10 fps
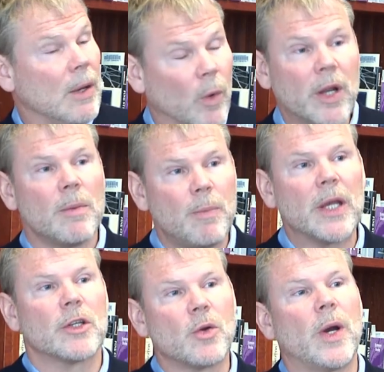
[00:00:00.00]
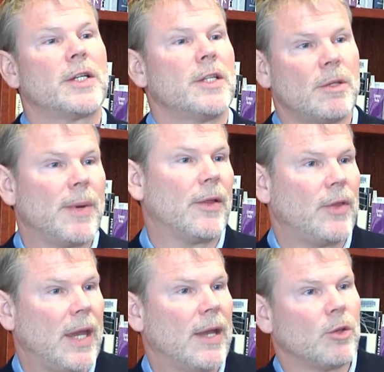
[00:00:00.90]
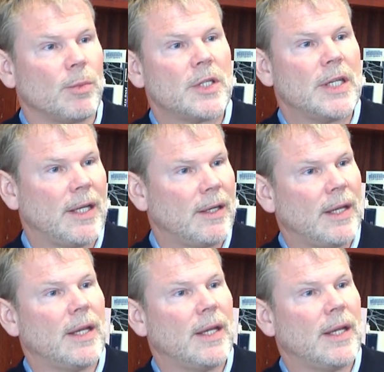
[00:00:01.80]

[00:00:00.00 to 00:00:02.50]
One of the biggest questions about the Anthropocene